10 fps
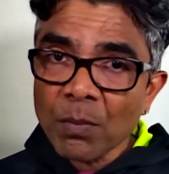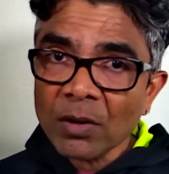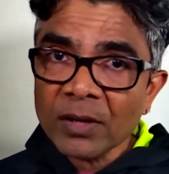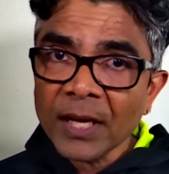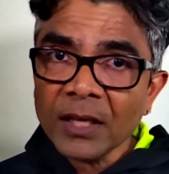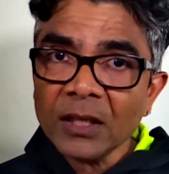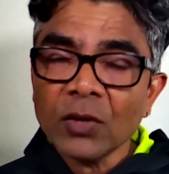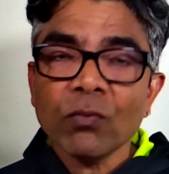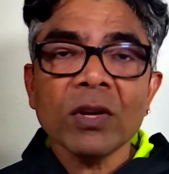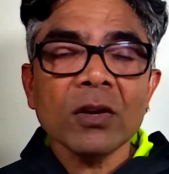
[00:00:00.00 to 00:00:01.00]
9,
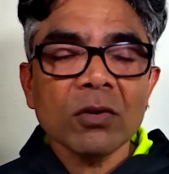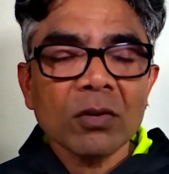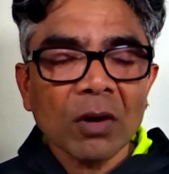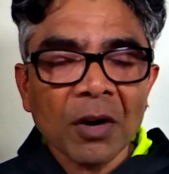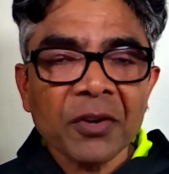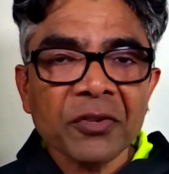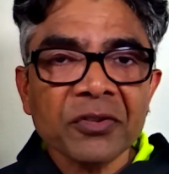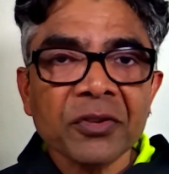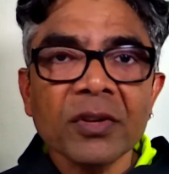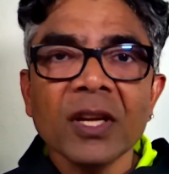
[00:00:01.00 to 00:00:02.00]
we
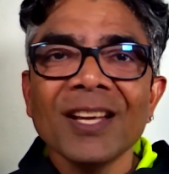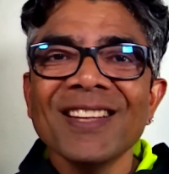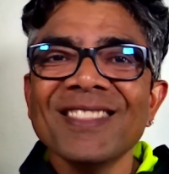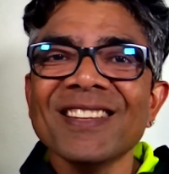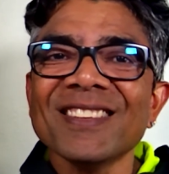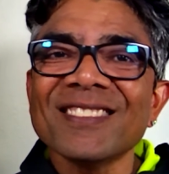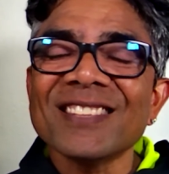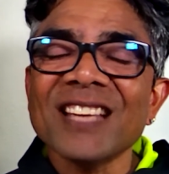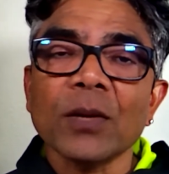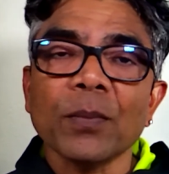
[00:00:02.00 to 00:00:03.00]
understood the
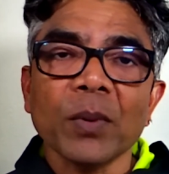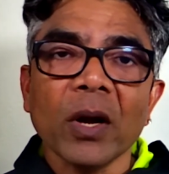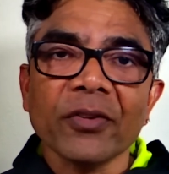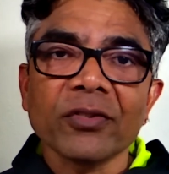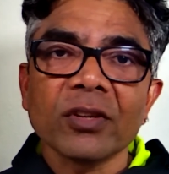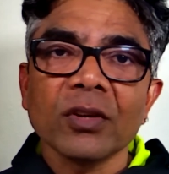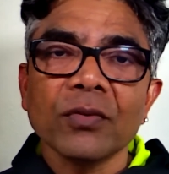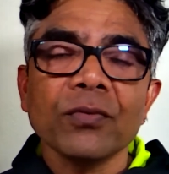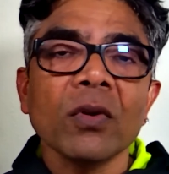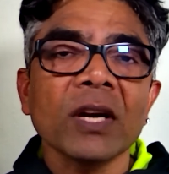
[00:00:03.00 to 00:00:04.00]
setup cost
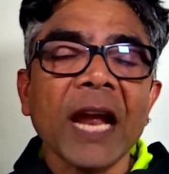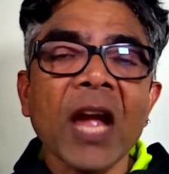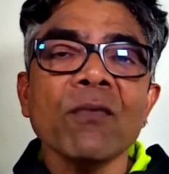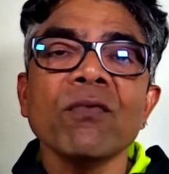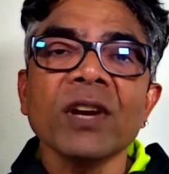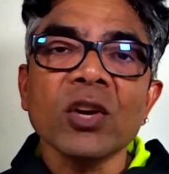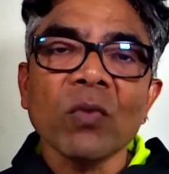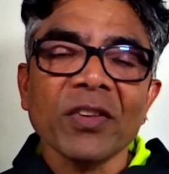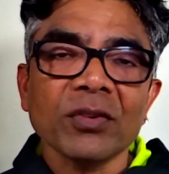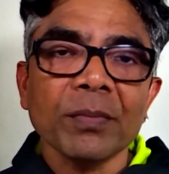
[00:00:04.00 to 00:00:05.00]
for every
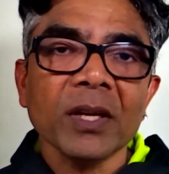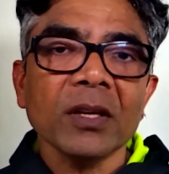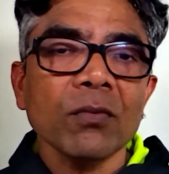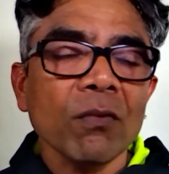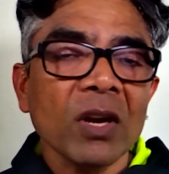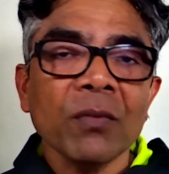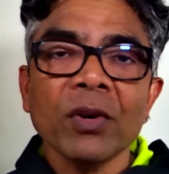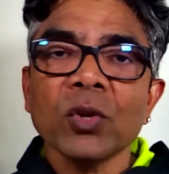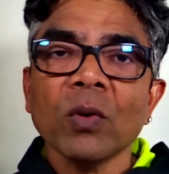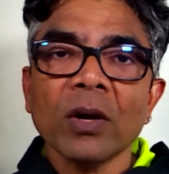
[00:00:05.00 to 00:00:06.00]
investment. Whenever
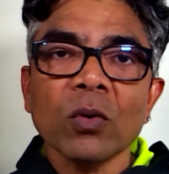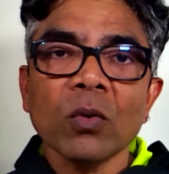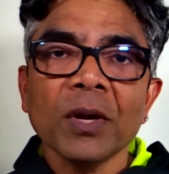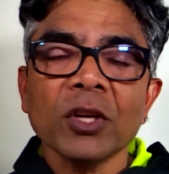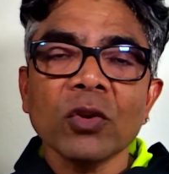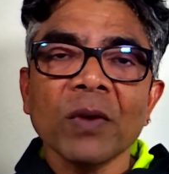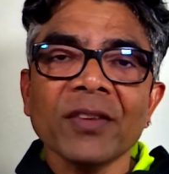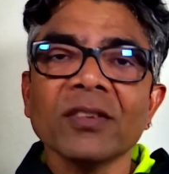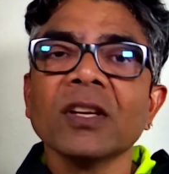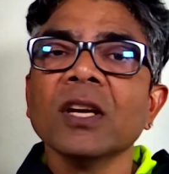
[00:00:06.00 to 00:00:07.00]
you are going to invest,
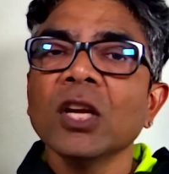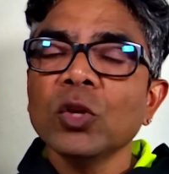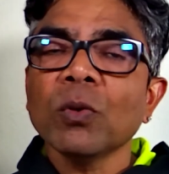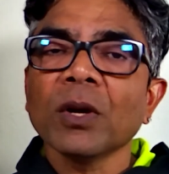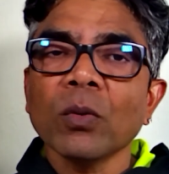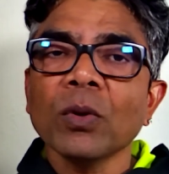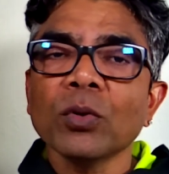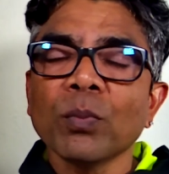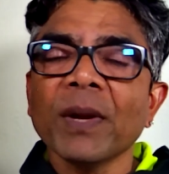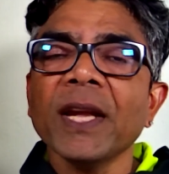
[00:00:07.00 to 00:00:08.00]
you are going to
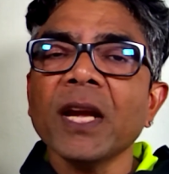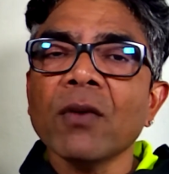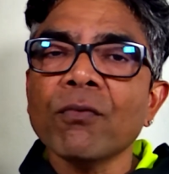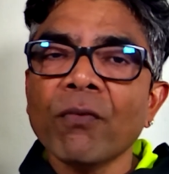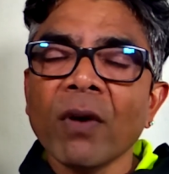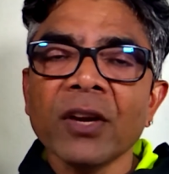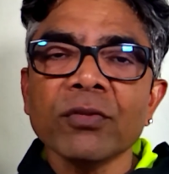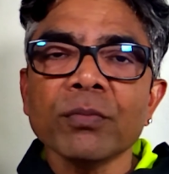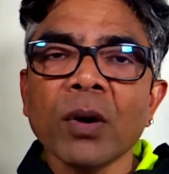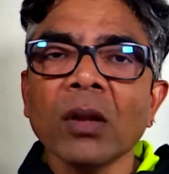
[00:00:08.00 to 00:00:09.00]
pay a very
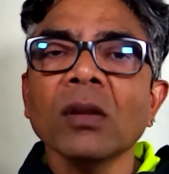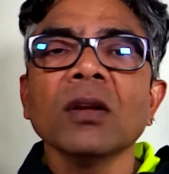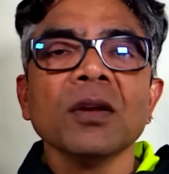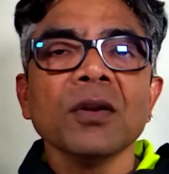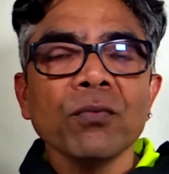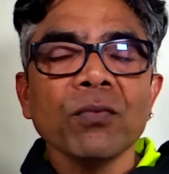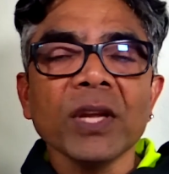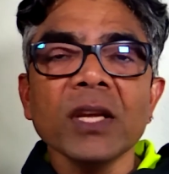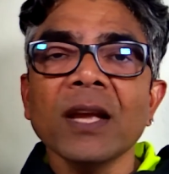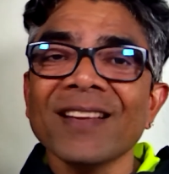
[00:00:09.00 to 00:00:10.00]
small fee
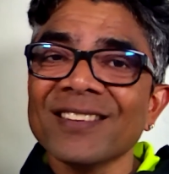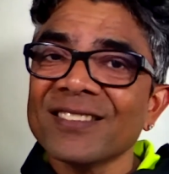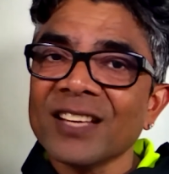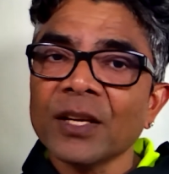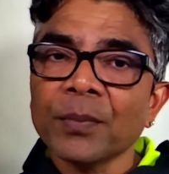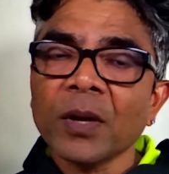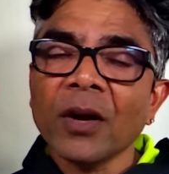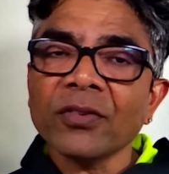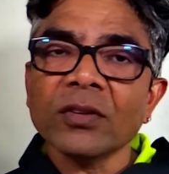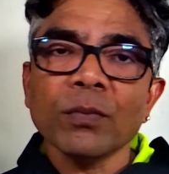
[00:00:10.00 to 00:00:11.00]
as a setup
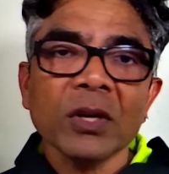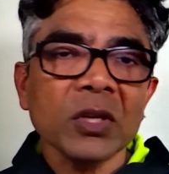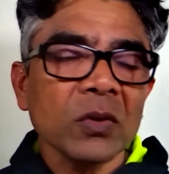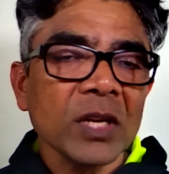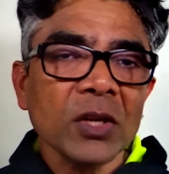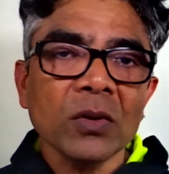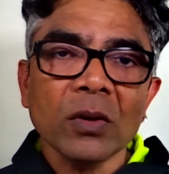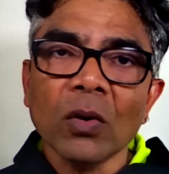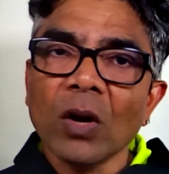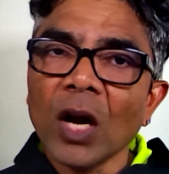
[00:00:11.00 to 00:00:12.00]
cost, but you need to know
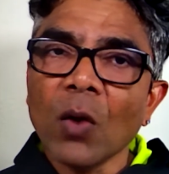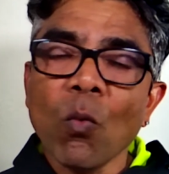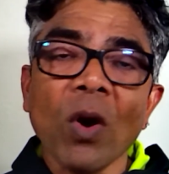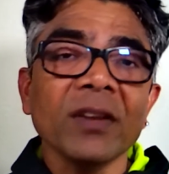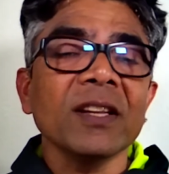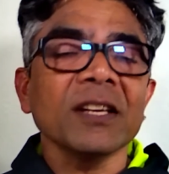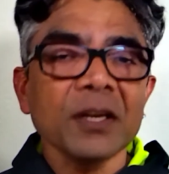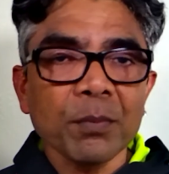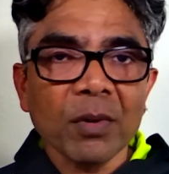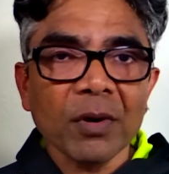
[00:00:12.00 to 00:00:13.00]
what that
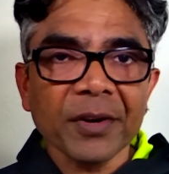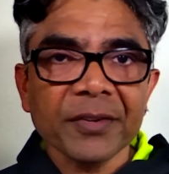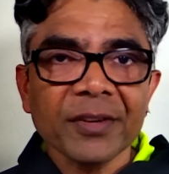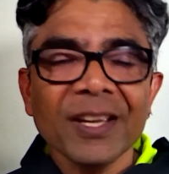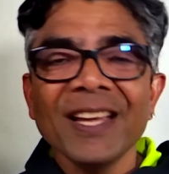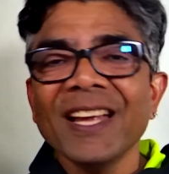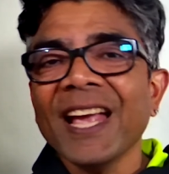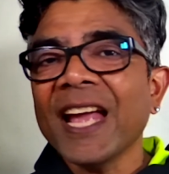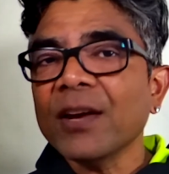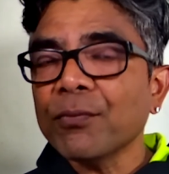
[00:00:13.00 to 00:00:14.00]
number is.
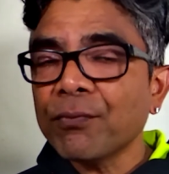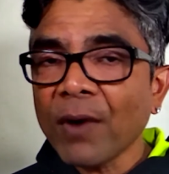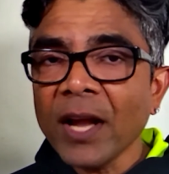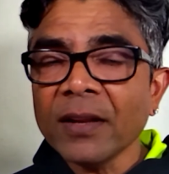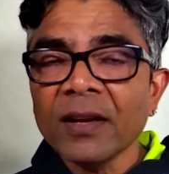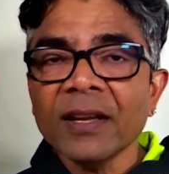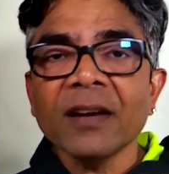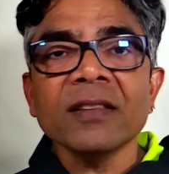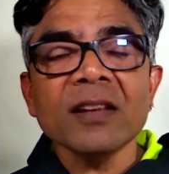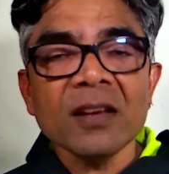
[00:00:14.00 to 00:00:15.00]
And finally, at
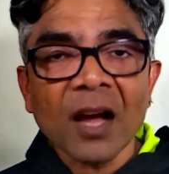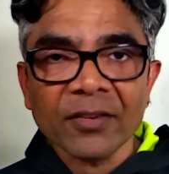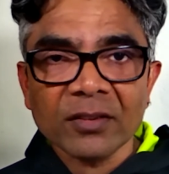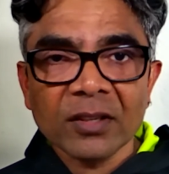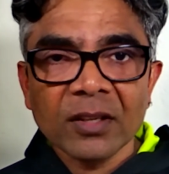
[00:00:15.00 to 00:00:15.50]
the last,